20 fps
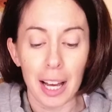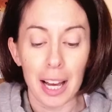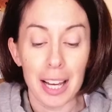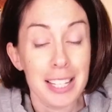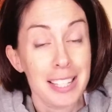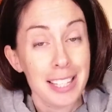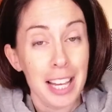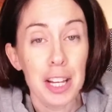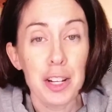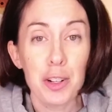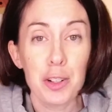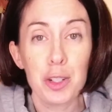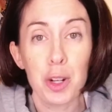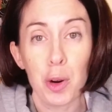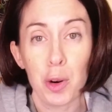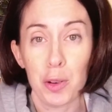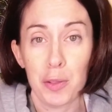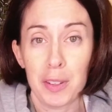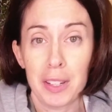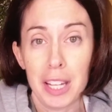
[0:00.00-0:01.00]
Set your
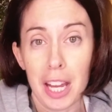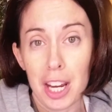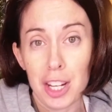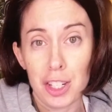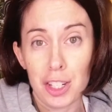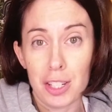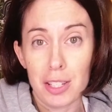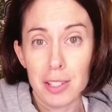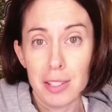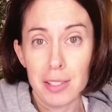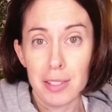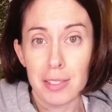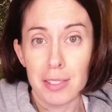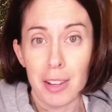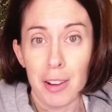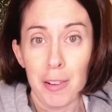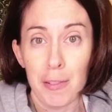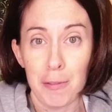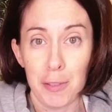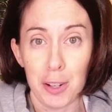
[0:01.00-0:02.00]
notifications
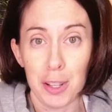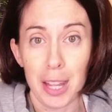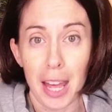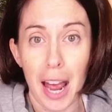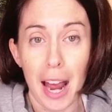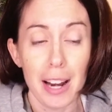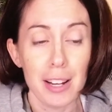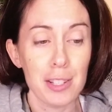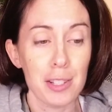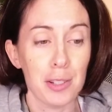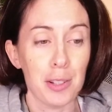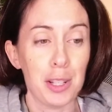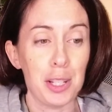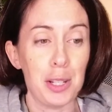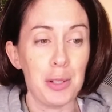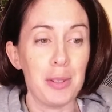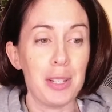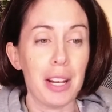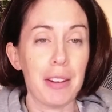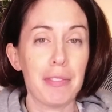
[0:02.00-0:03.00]
for that so that
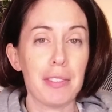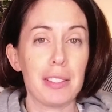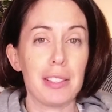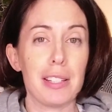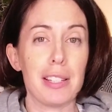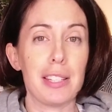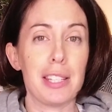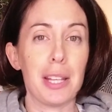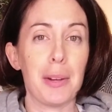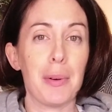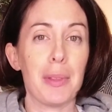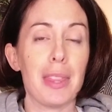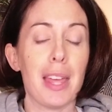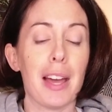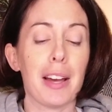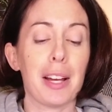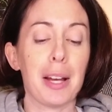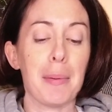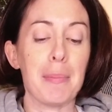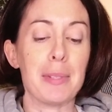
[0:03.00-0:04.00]
you definitely see when
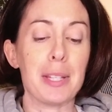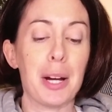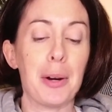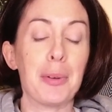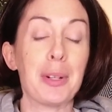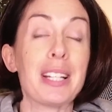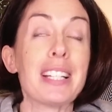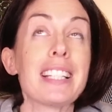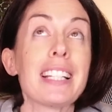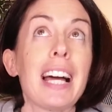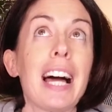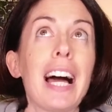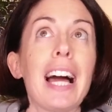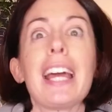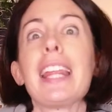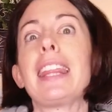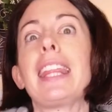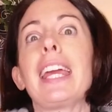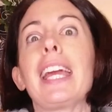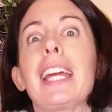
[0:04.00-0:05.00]
that comes out, because
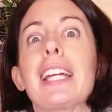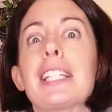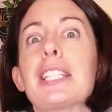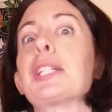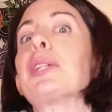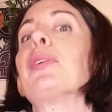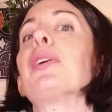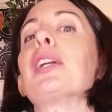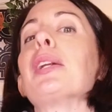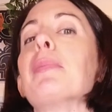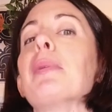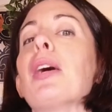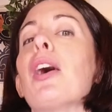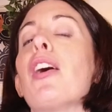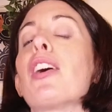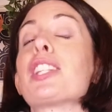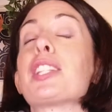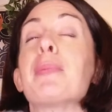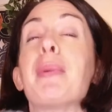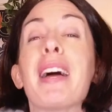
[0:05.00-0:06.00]
I think it's going to be
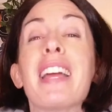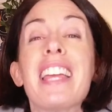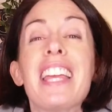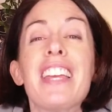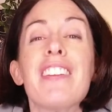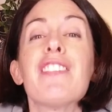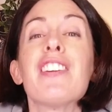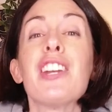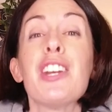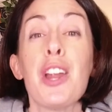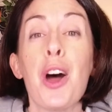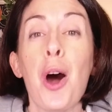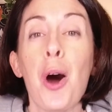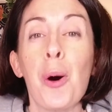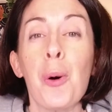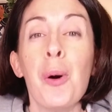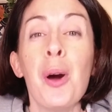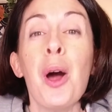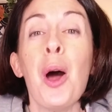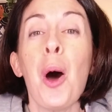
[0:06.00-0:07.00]
awesome. I even
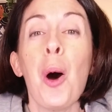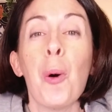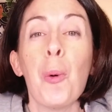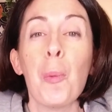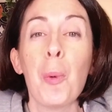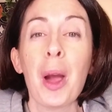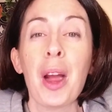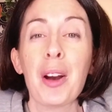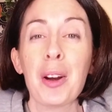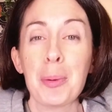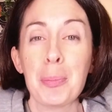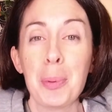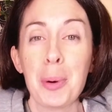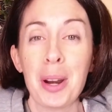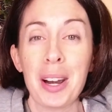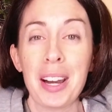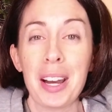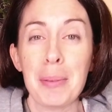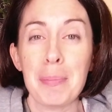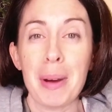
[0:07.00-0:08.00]
know where to put
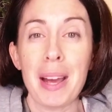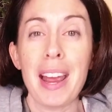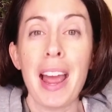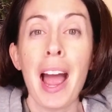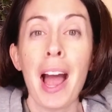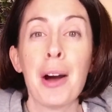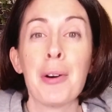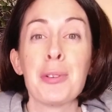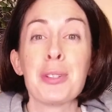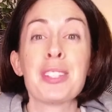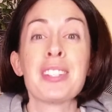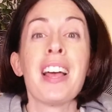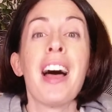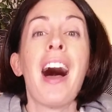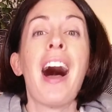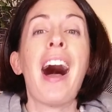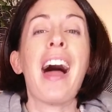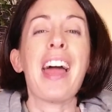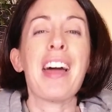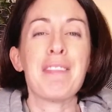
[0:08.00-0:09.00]
it in my house.
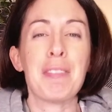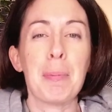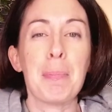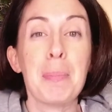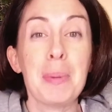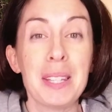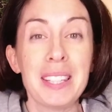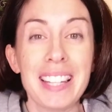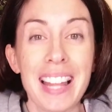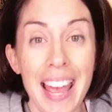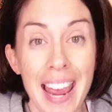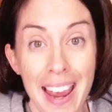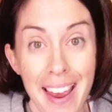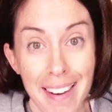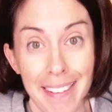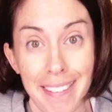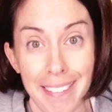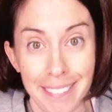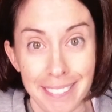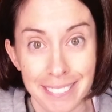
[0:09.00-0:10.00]
I have a
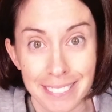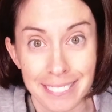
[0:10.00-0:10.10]
plan.